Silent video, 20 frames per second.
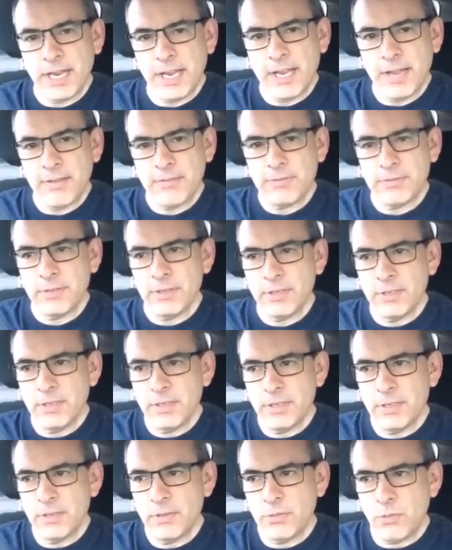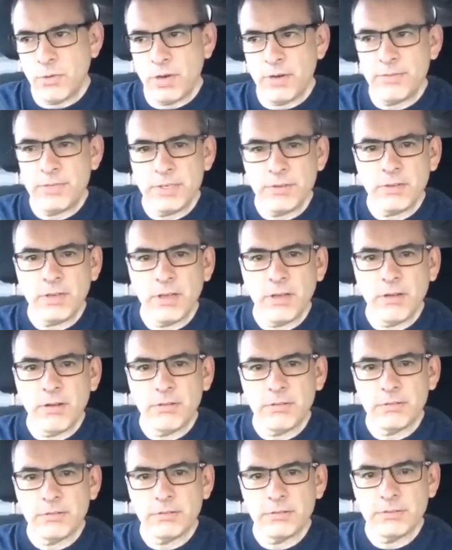impact you're going to have
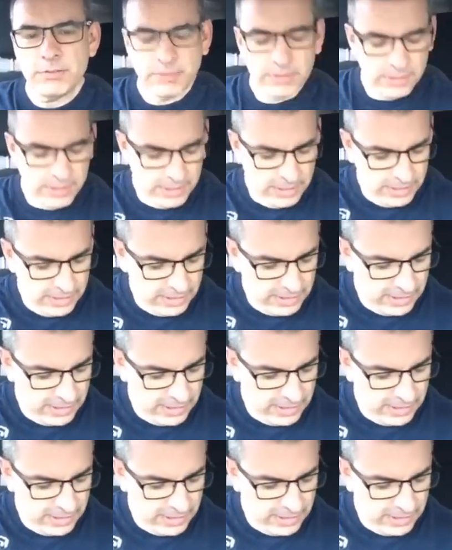wherever you go.